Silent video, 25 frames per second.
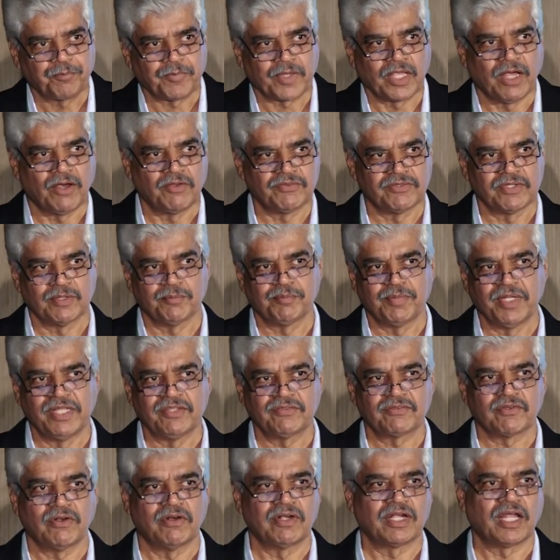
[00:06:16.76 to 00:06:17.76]
I was in a
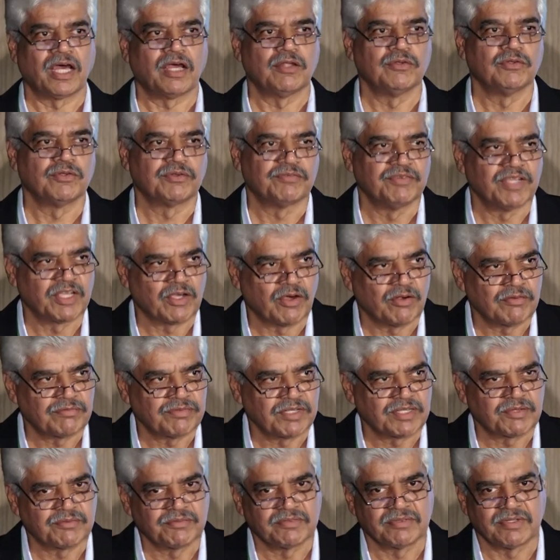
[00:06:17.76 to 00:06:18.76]
place called Alur where
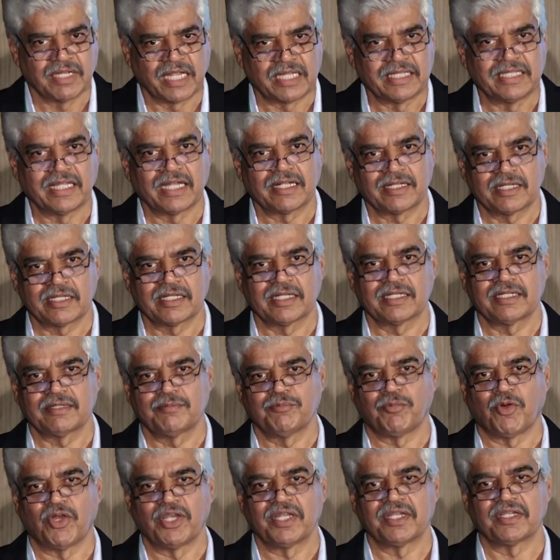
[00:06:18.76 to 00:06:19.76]
conflict at that
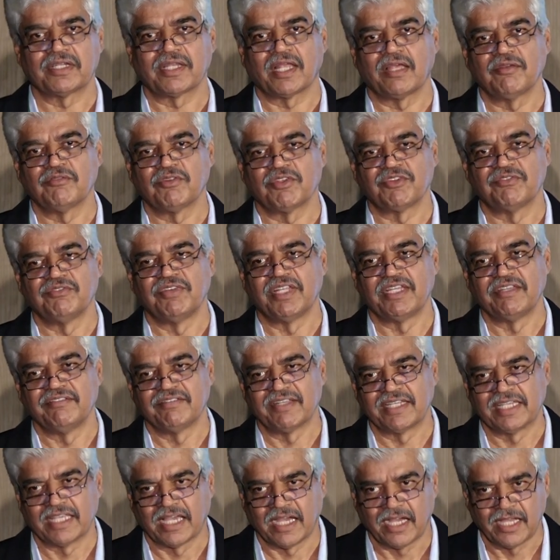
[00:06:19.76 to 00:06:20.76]
point in time was very,
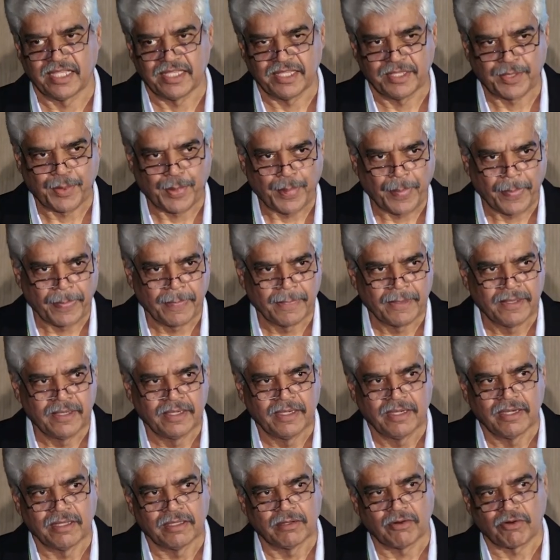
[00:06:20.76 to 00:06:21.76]
very high.
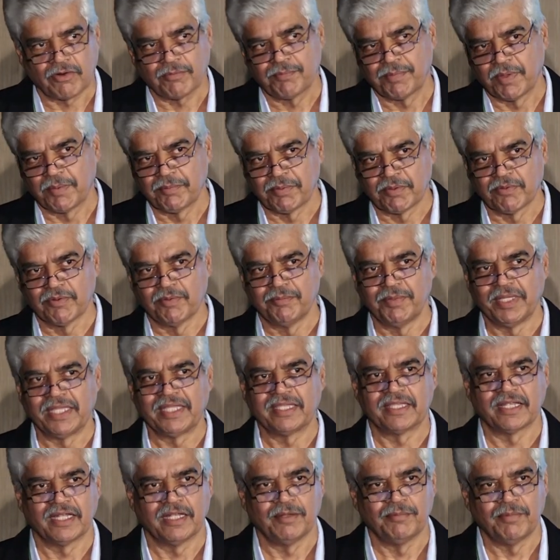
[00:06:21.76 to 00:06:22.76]
A lot of people were being
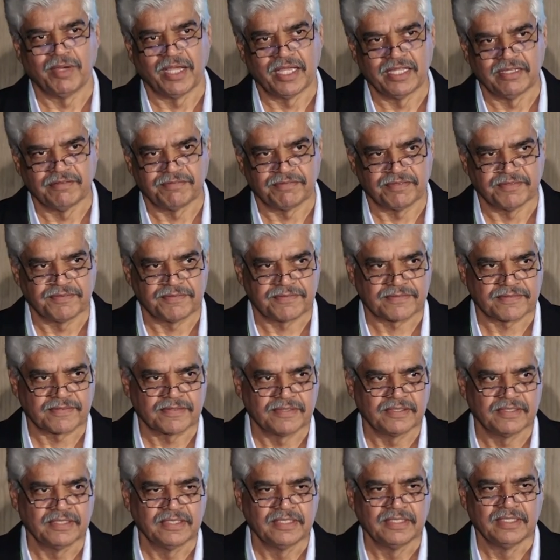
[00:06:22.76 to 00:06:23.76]
killed by elephants.
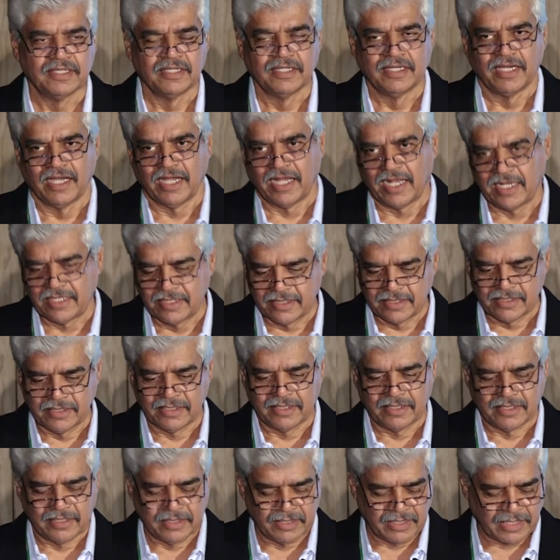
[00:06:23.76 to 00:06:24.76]
And
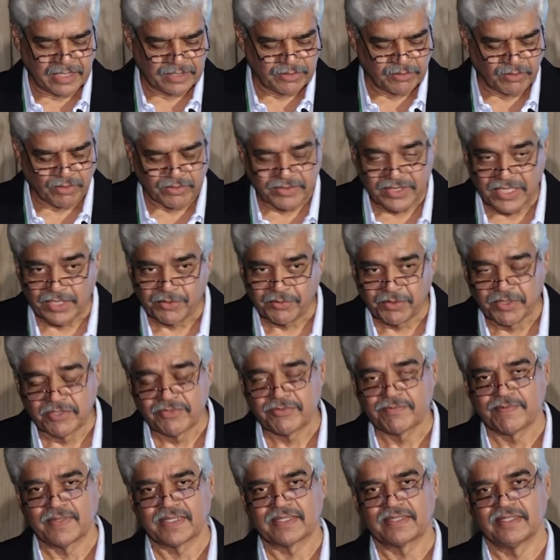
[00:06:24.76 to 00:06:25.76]
uh, I'd gone there to
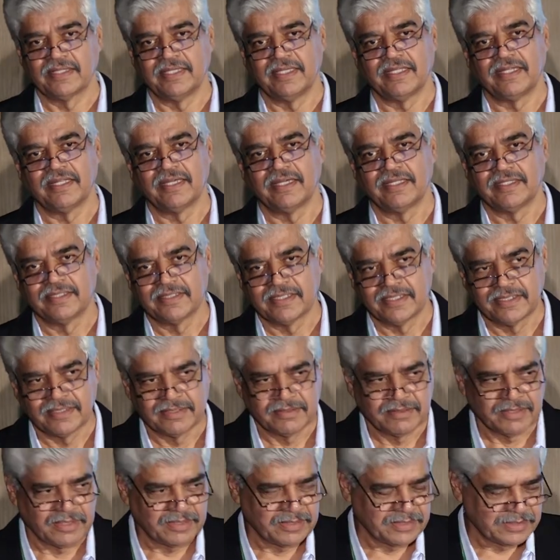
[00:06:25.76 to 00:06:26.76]
inspect the area, and
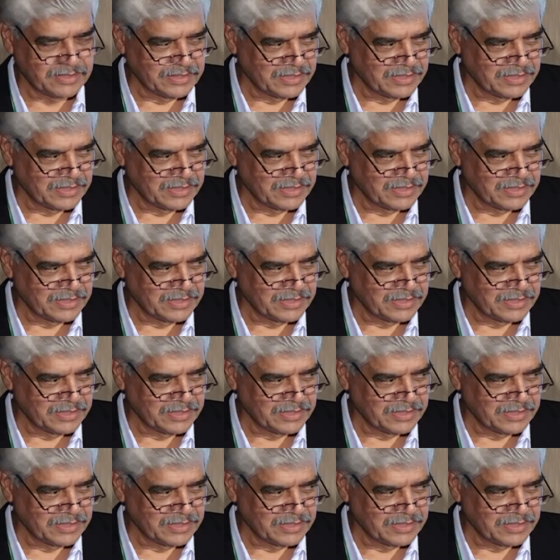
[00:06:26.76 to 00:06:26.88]
then uh,